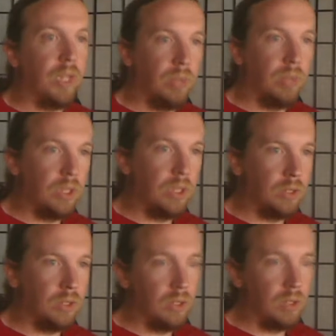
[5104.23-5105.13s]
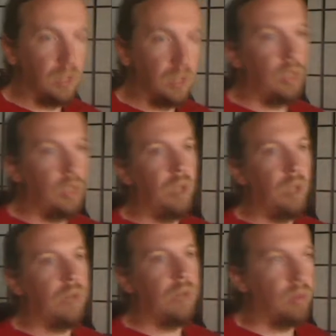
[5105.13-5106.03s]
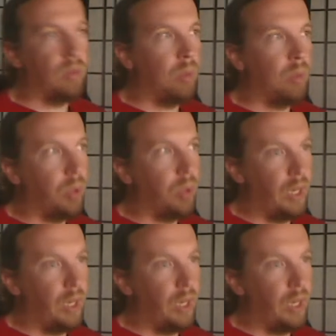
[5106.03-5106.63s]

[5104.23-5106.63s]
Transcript: patients, you would have to report